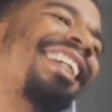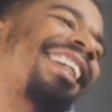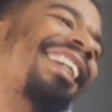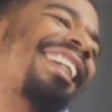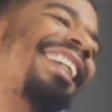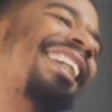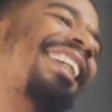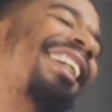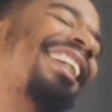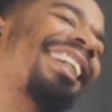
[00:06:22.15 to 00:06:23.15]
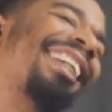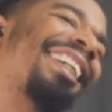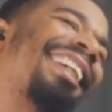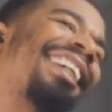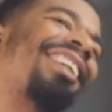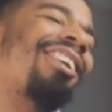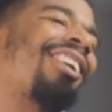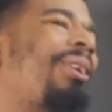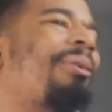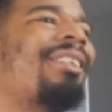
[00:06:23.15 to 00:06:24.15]
sixteen.
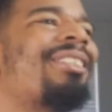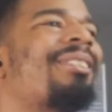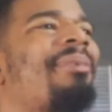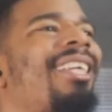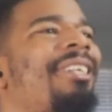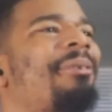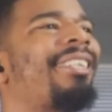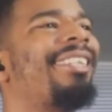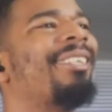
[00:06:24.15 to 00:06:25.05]
Cronulla wasn't playing with